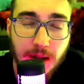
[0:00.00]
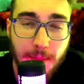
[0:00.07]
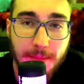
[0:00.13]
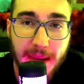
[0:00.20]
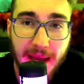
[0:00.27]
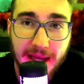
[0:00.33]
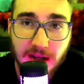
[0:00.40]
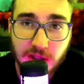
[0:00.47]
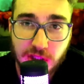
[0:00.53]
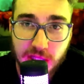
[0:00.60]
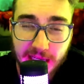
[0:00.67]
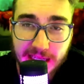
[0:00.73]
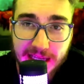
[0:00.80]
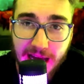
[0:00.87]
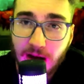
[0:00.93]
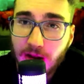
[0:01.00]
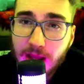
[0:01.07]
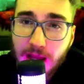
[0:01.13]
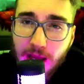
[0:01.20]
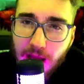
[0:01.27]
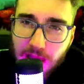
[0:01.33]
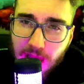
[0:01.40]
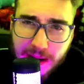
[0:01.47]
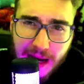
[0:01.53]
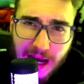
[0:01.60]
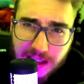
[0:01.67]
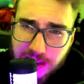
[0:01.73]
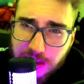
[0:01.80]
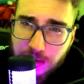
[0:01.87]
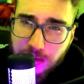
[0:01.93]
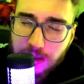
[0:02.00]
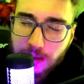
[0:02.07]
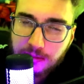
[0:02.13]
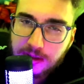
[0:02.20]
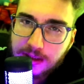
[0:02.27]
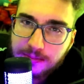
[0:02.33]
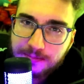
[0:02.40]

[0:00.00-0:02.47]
men are checking out. Let me ask you something.